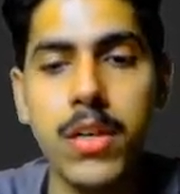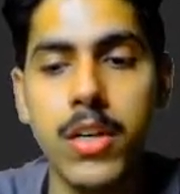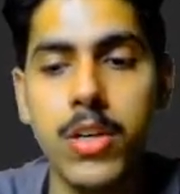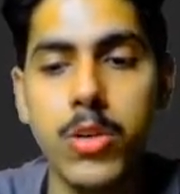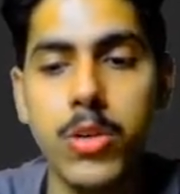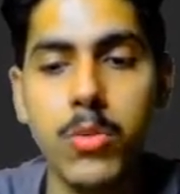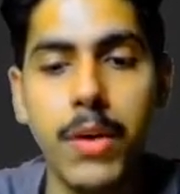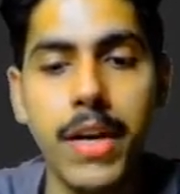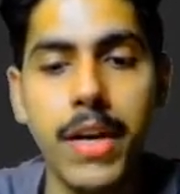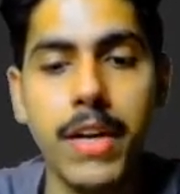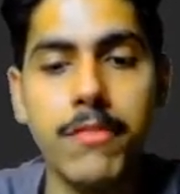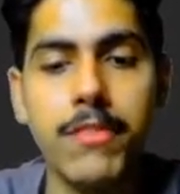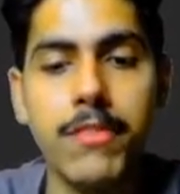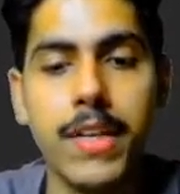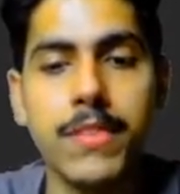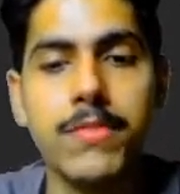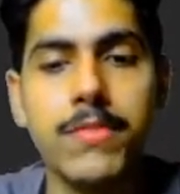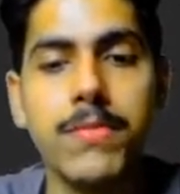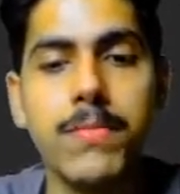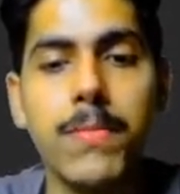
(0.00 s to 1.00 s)
25.
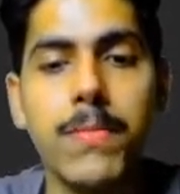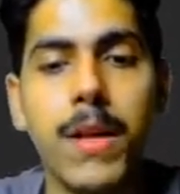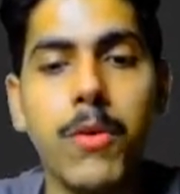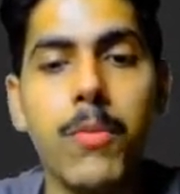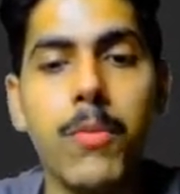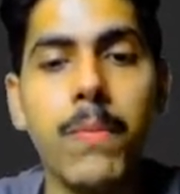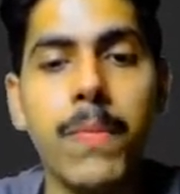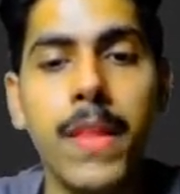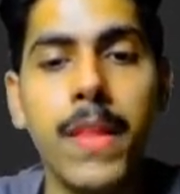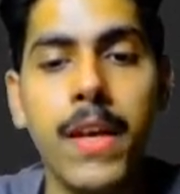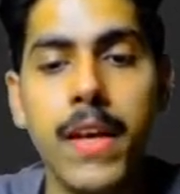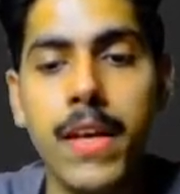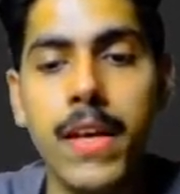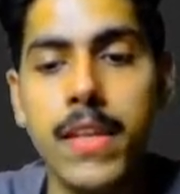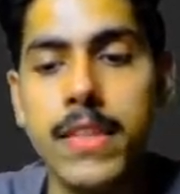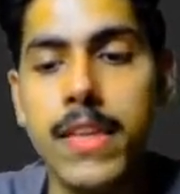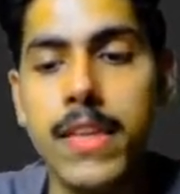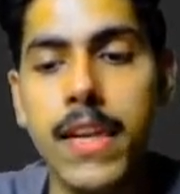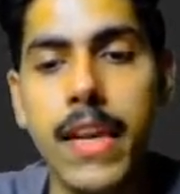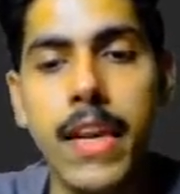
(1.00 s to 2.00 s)
Now
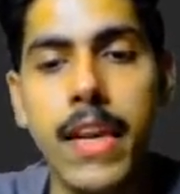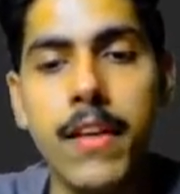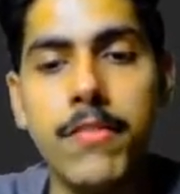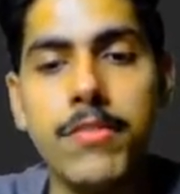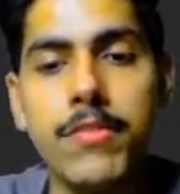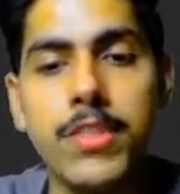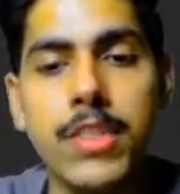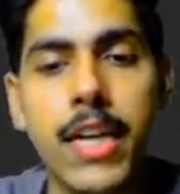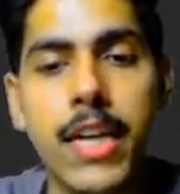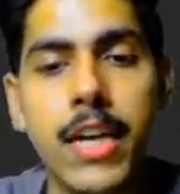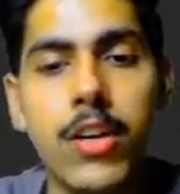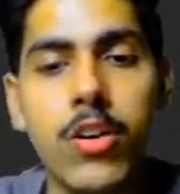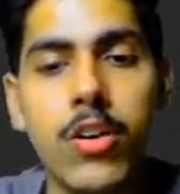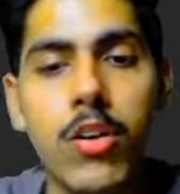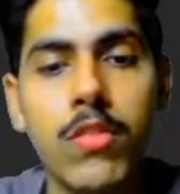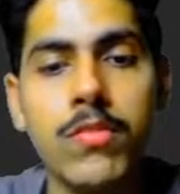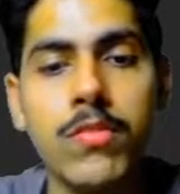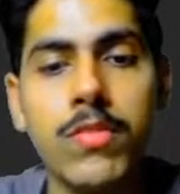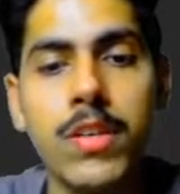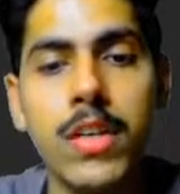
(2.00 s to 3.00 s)
the left child
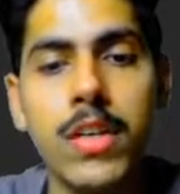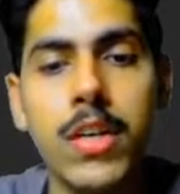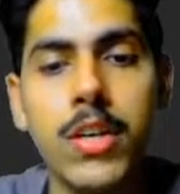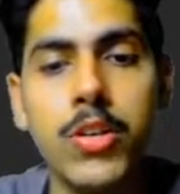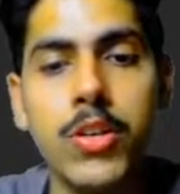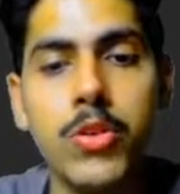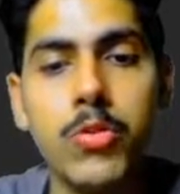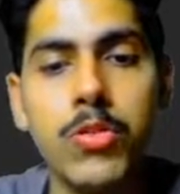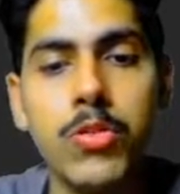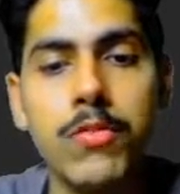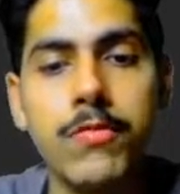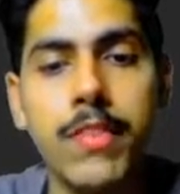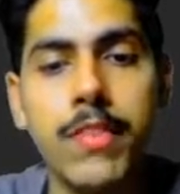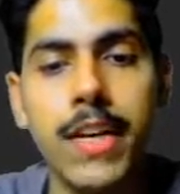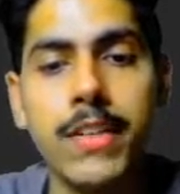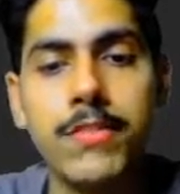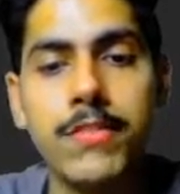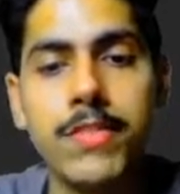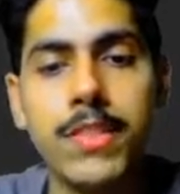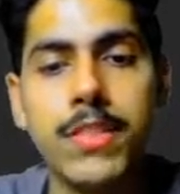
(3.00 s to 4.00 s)
of node
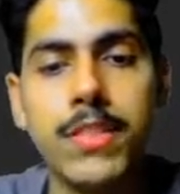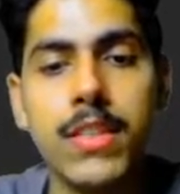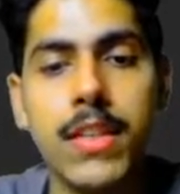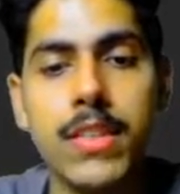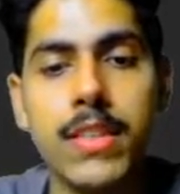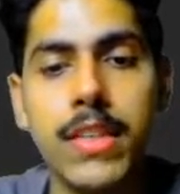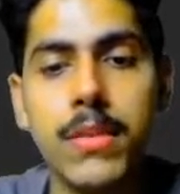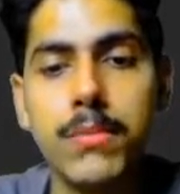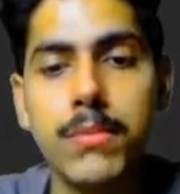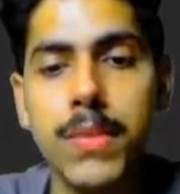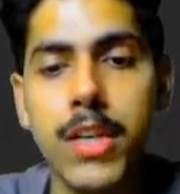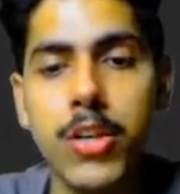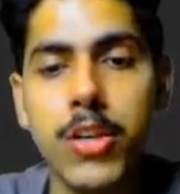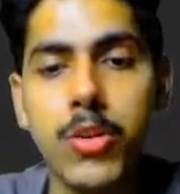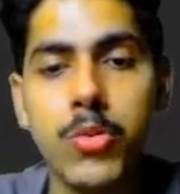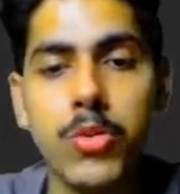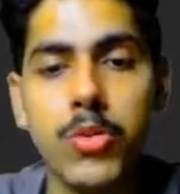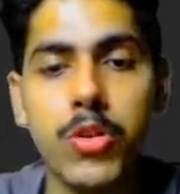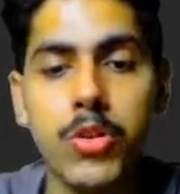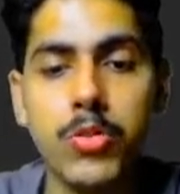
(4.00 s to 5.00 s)
5 is nothing but
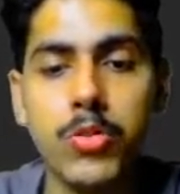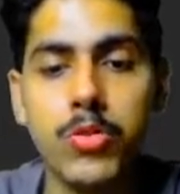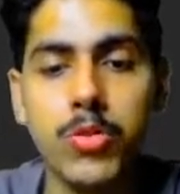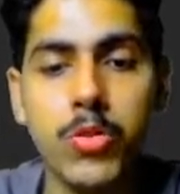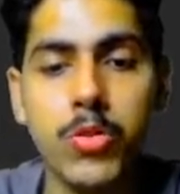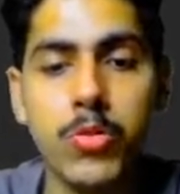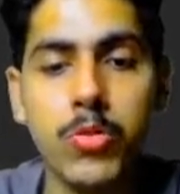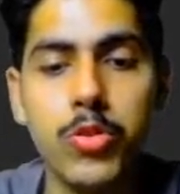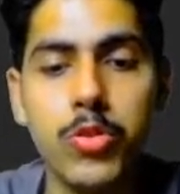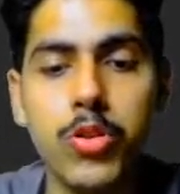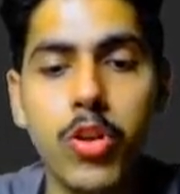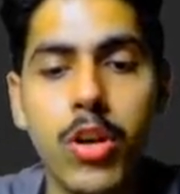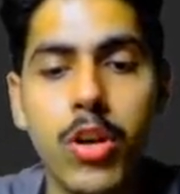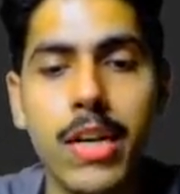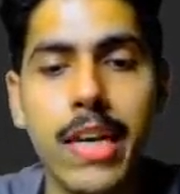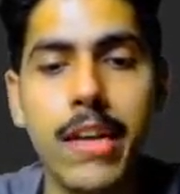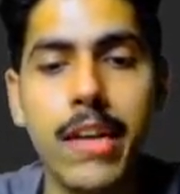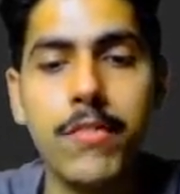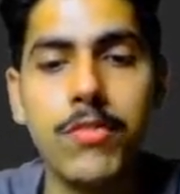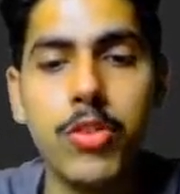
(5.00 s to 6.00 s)
node 2. So root dot
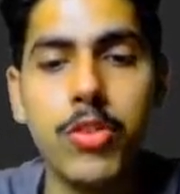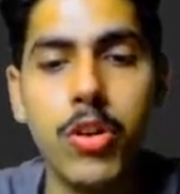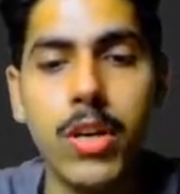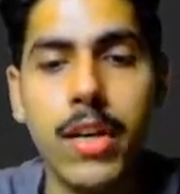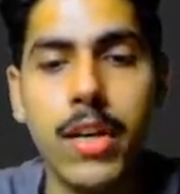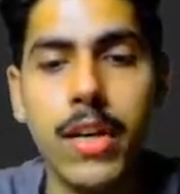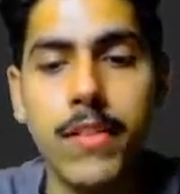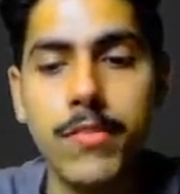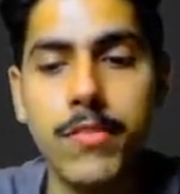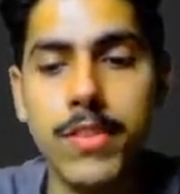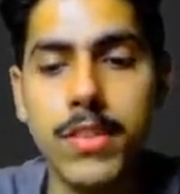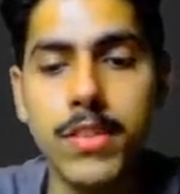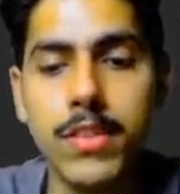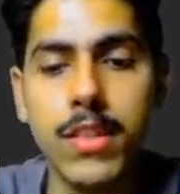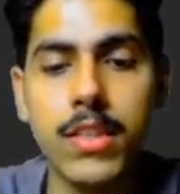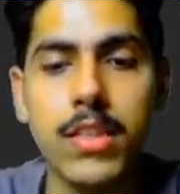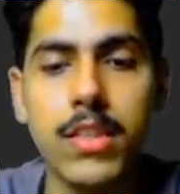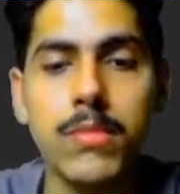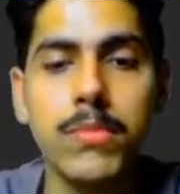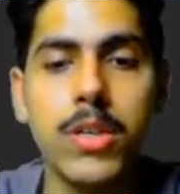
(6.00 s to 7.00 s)
left is
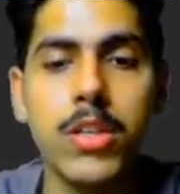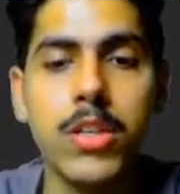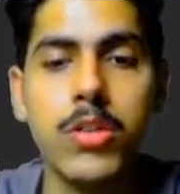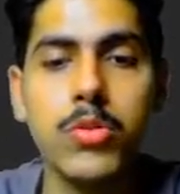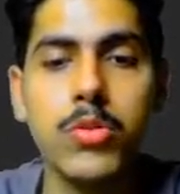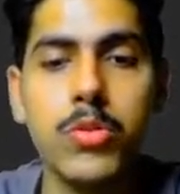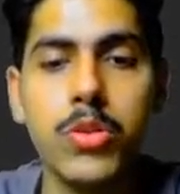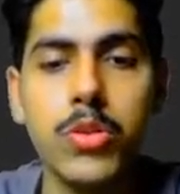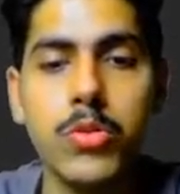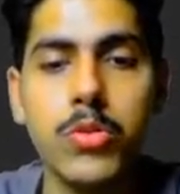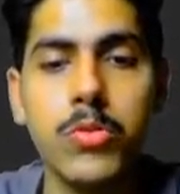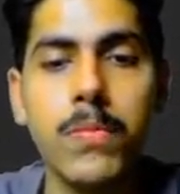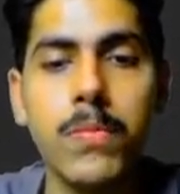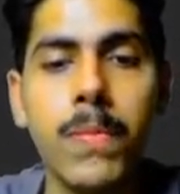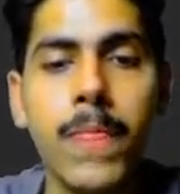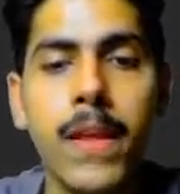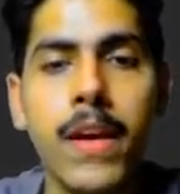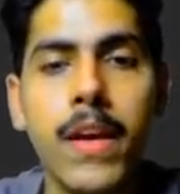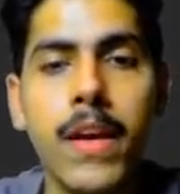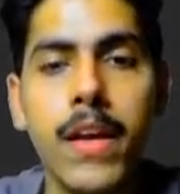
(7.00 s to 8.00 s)
nothing but node 2.
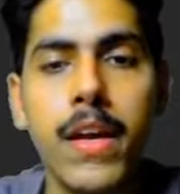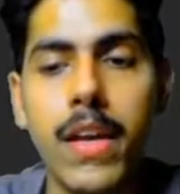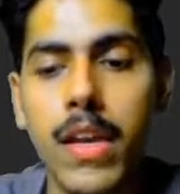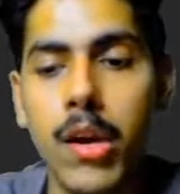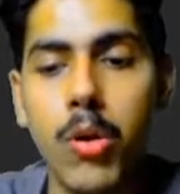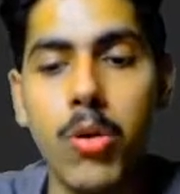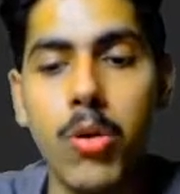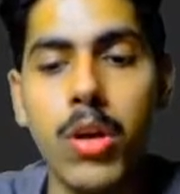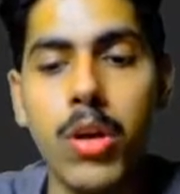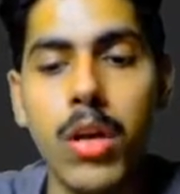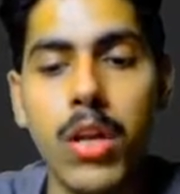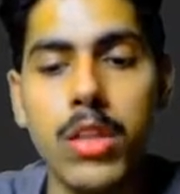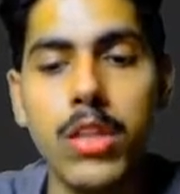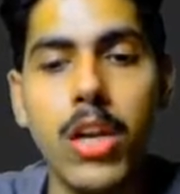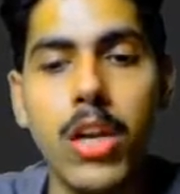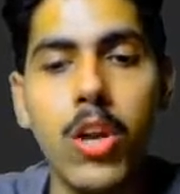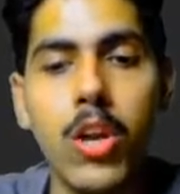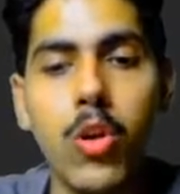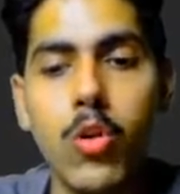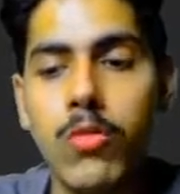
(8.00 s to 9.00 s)
Now the
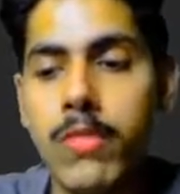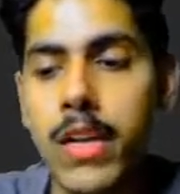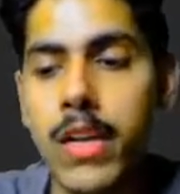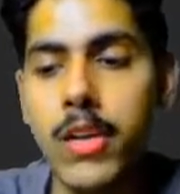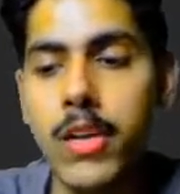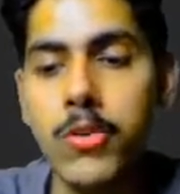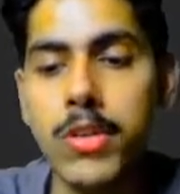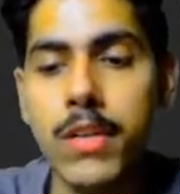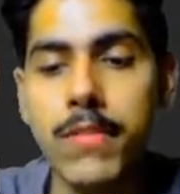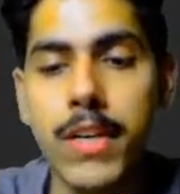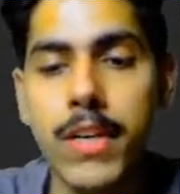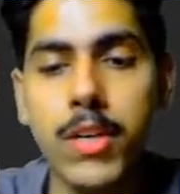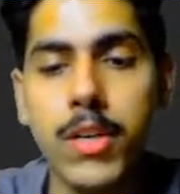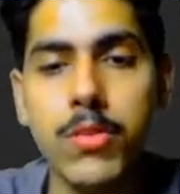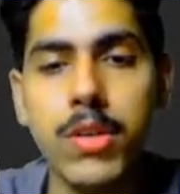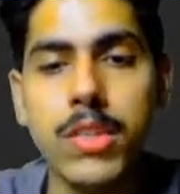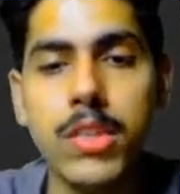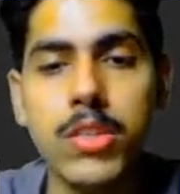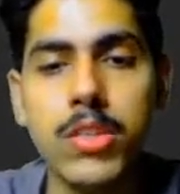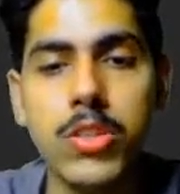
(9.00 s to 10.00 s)
low value given to
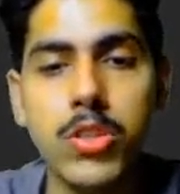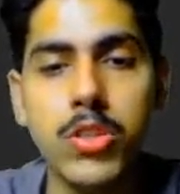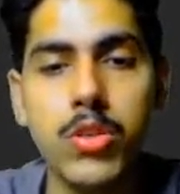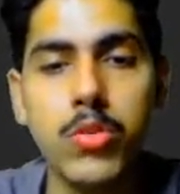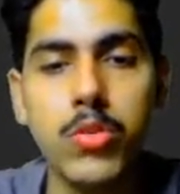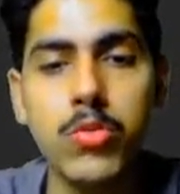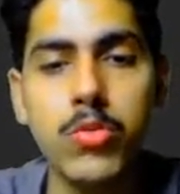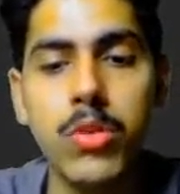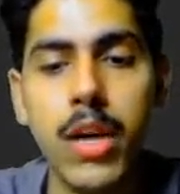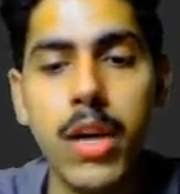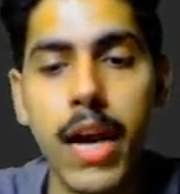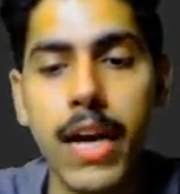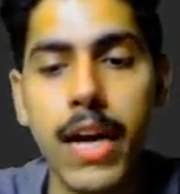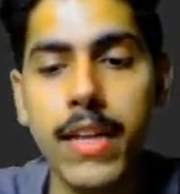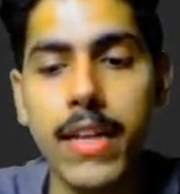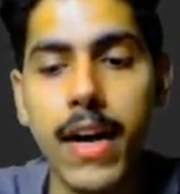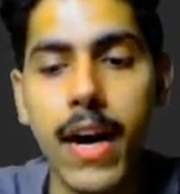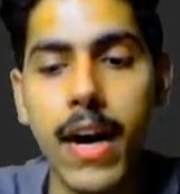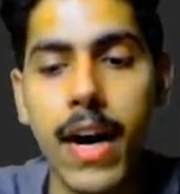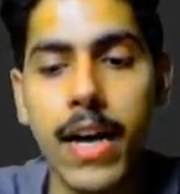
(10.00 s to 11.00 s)
us is 2 and the
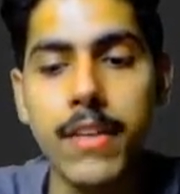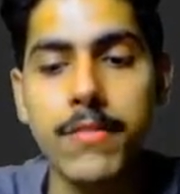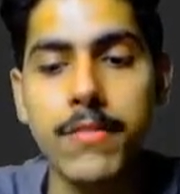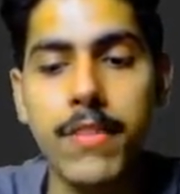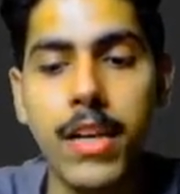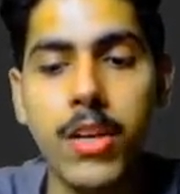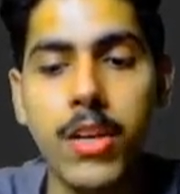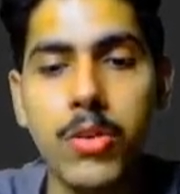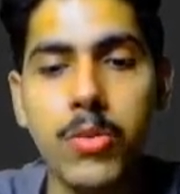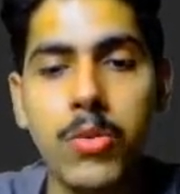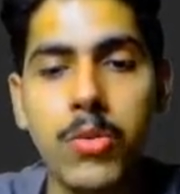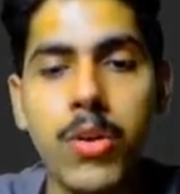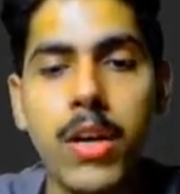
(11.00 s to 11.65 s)
high value